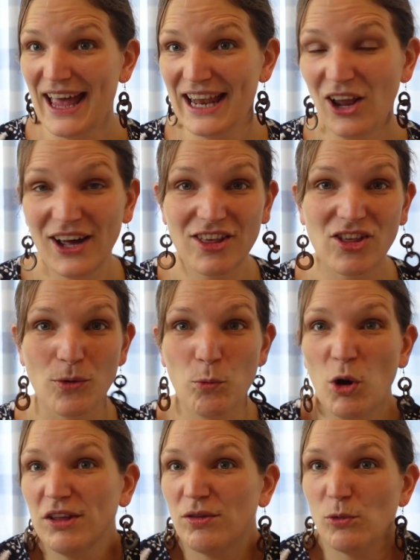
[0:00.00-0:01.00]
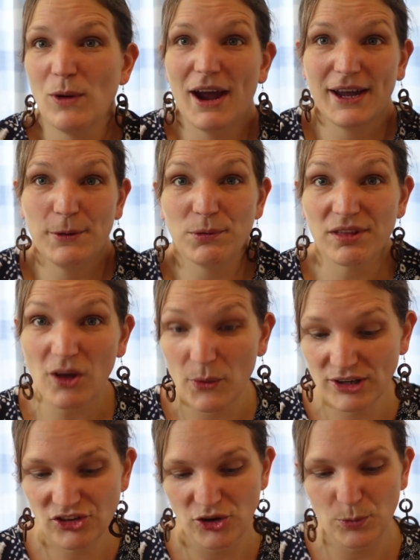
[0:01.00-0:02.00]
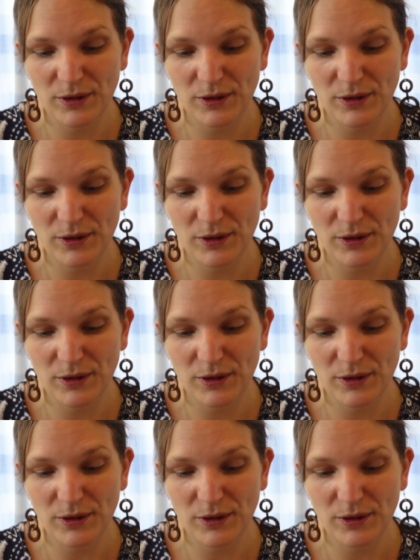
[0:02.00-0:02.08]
Elisha was or where he was going to,